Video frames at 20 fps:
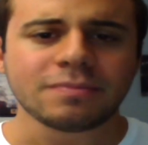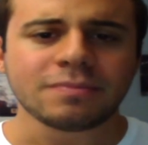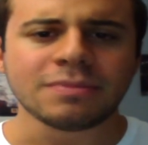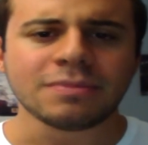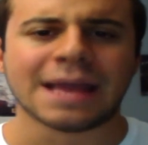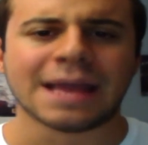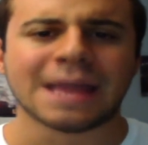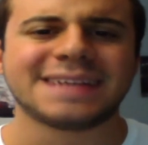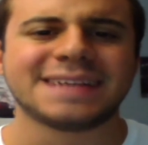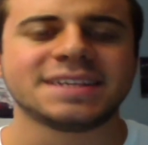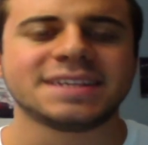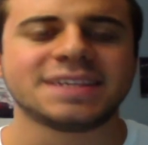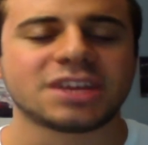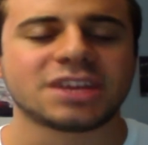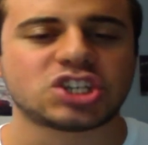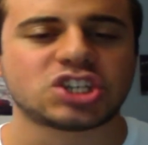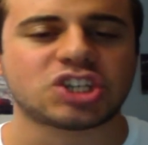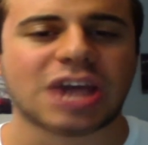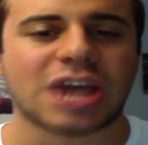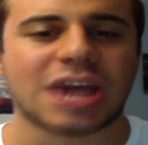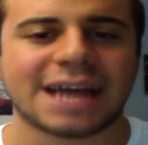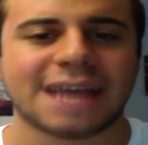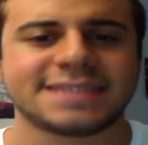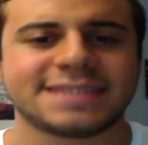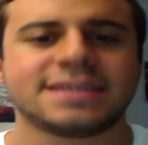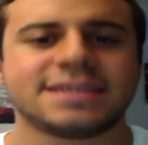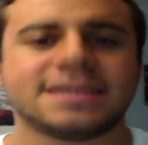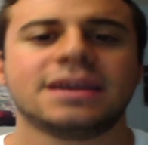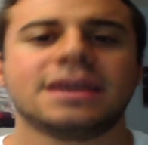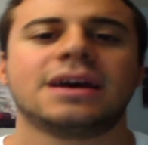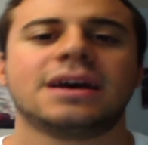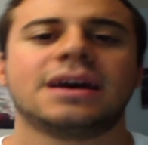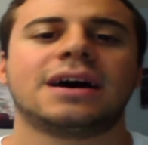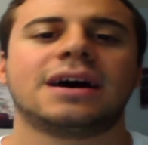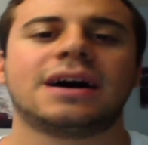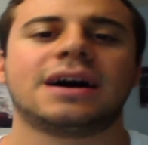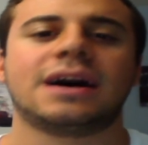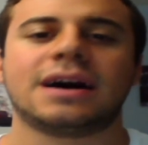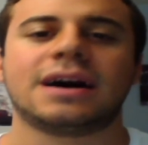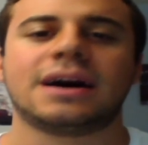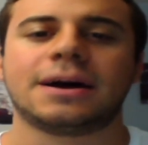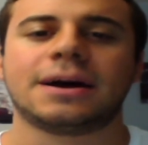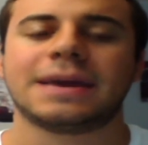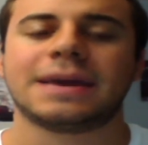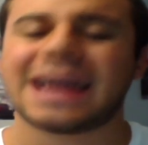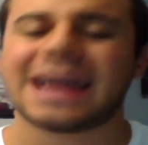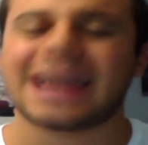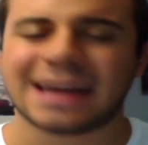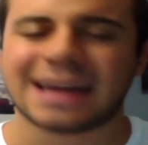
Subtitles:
as he touched hands. He had